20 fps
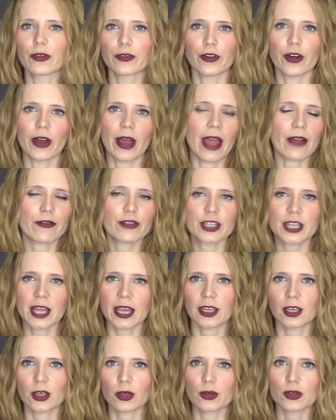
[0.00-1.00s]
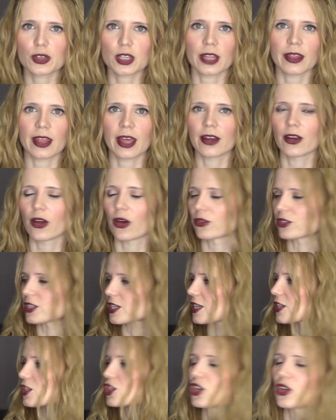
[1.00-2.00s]
for everyday use and they're
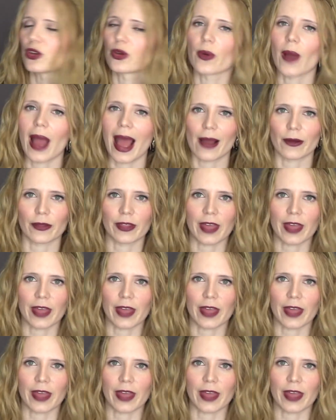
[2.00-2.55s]
not too out